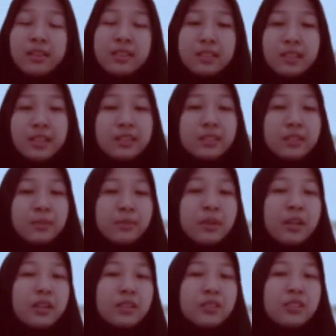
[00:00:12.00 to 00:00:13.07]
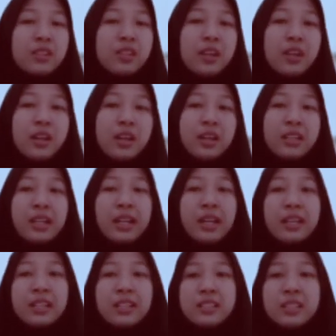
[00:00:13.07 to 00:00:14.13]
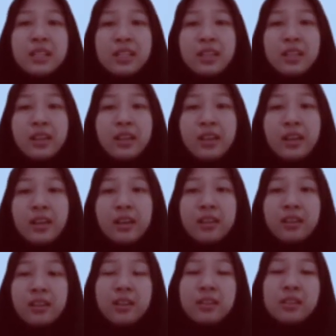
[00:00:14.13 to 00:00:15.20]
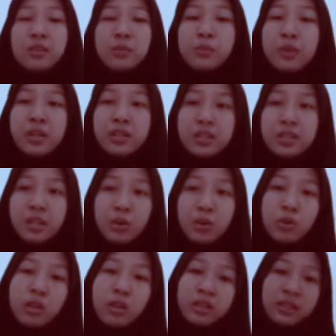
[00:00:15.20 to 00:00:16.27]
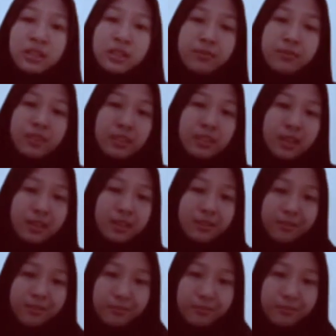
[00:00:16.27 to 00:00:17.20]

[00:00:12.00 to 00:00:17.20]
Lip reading: discuss about analyzing and interpreting qualitative data.